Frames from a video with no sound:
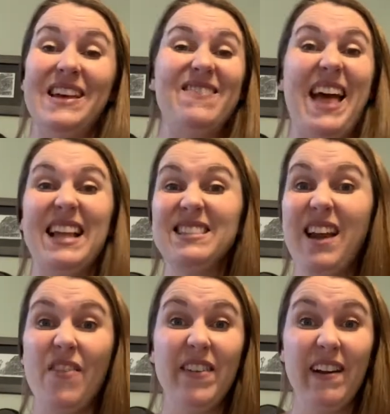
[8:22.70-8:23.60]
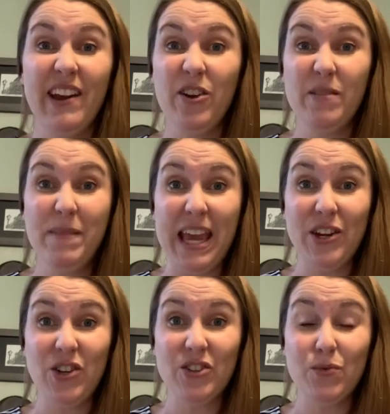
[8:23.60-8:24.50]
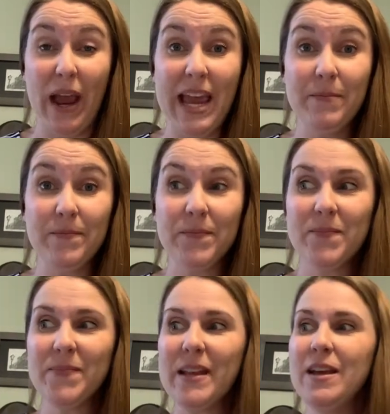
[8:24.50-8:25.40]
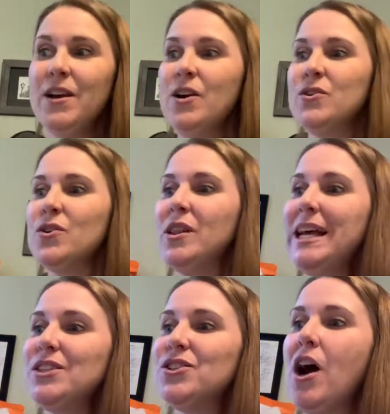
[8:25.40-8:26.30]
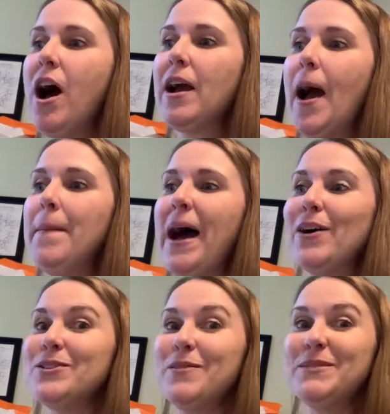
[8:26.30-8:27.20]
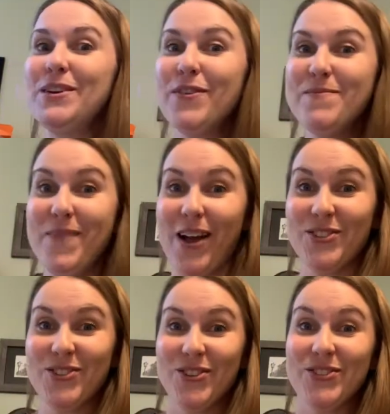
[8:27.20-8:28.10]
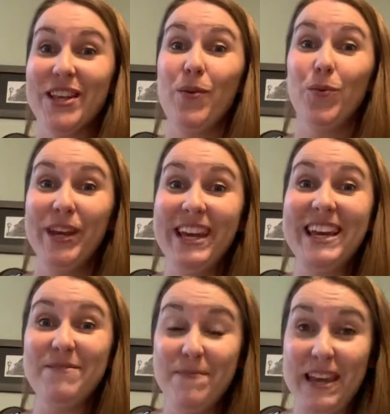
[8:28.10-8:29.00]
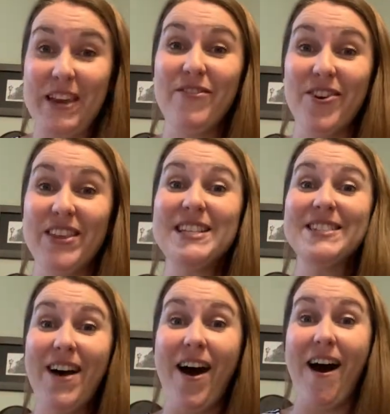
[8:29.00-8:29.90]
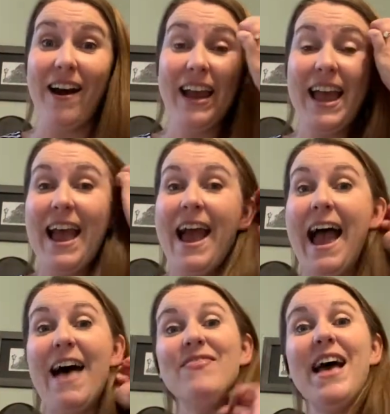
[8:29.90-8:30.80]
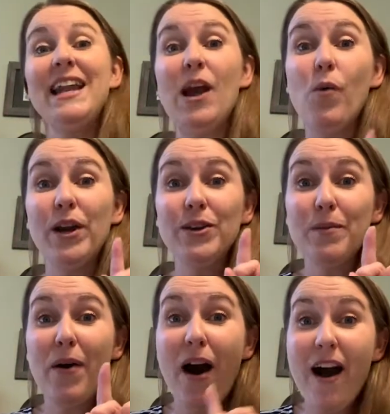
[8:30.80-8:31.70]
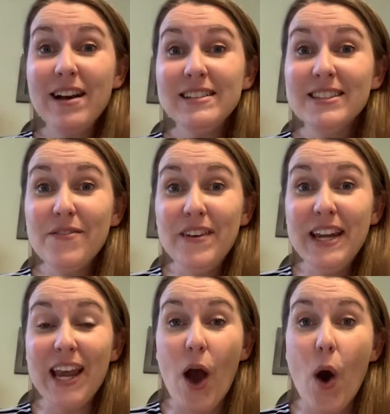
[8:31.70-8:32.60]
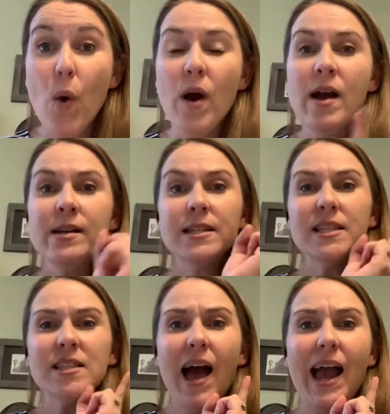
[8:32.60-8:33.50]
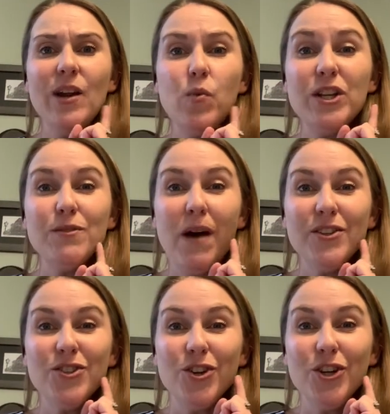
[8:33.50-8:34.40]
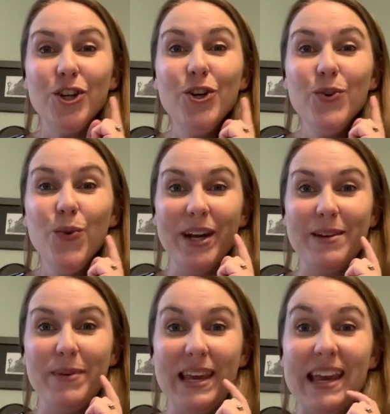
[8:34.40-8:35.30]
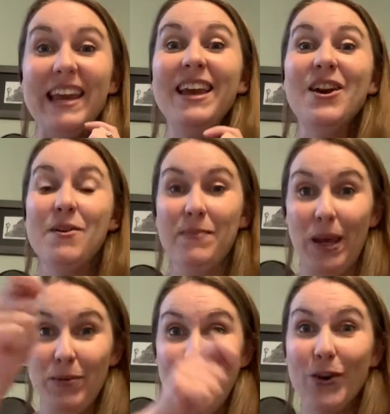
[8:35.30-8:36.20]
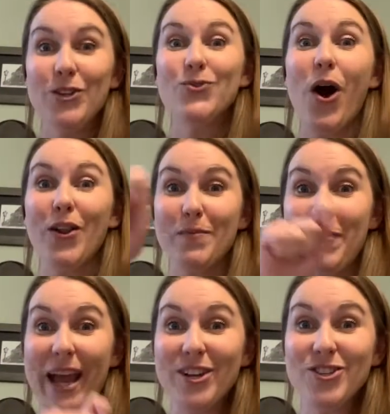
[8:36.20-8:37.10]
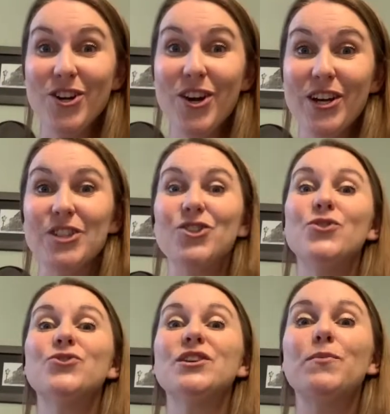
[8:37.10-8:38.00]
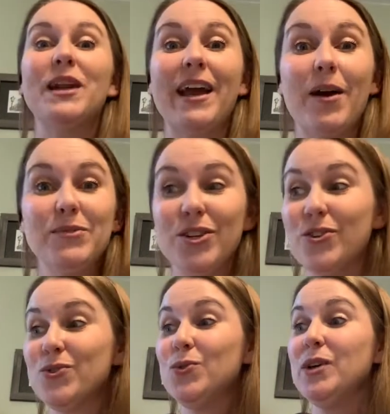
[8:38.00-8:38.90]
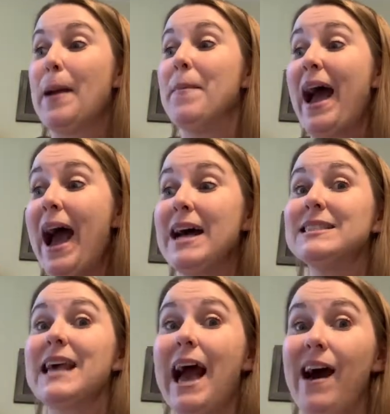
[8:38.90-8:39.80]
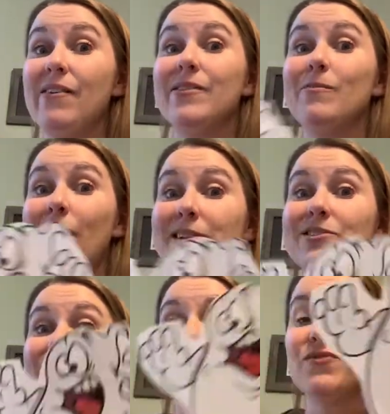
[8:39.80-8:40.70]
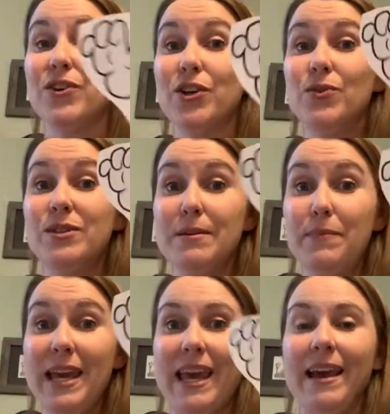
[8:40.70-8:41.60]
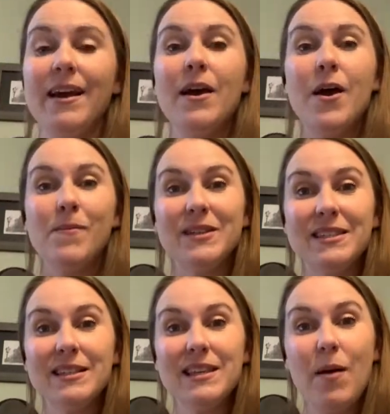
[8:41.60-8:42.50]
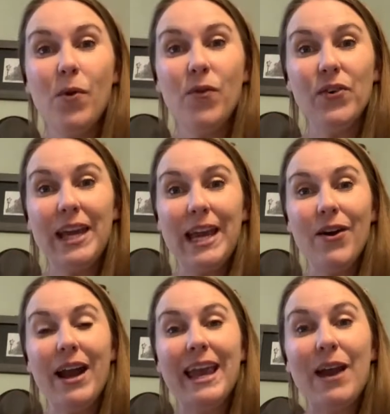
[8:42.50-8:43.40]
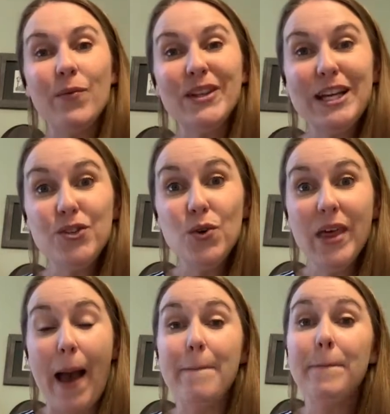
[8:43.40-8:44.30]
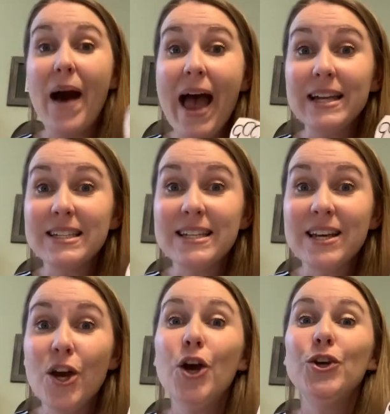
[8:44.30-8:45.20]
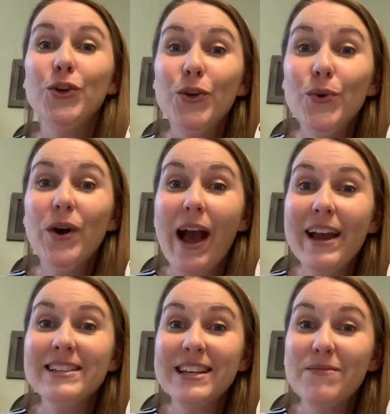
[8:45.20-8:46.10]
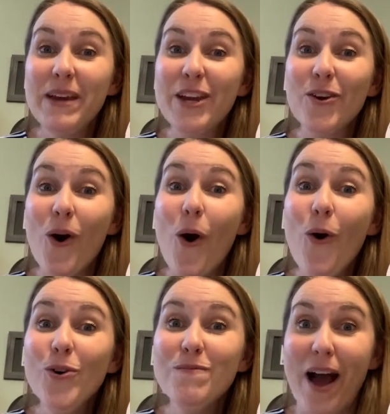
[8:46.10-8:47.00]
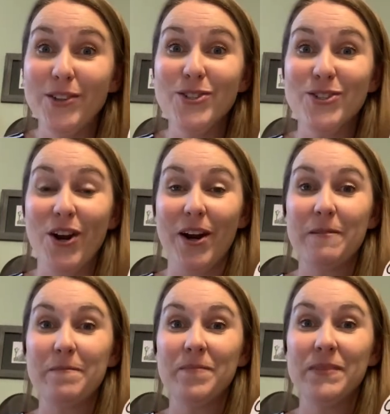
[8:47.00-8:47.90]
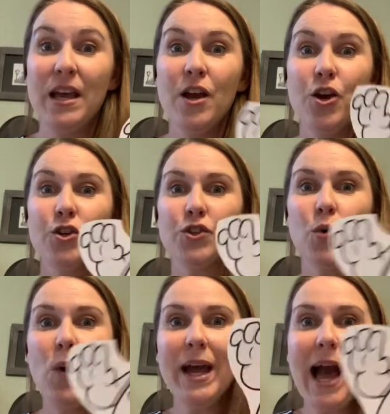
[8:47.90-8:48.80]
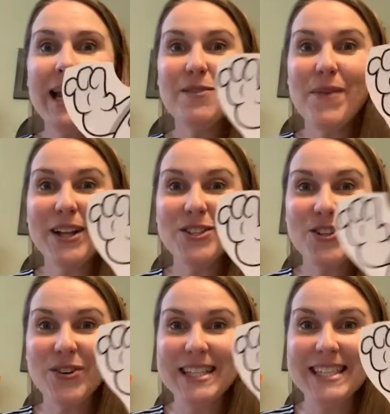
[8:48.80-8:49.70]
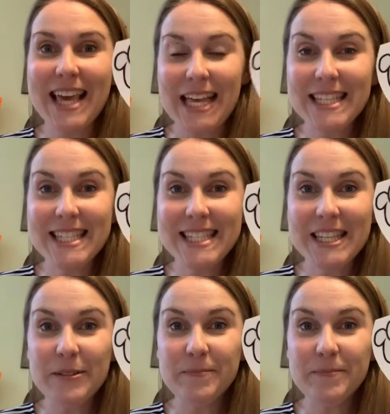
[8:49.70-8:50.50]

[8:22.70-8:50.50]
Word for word: That's not very good manners, right? So let's talk about some different monsters that we can be for this song. And then I want you to pause the video, decide which monster you want to be. Maybe you could draw a picture, because usually when I come to your school, I pass out the monsters for you to be. But since I'm over here, I can't really do that. But you guys can make your own monster. So what kind of monster is this?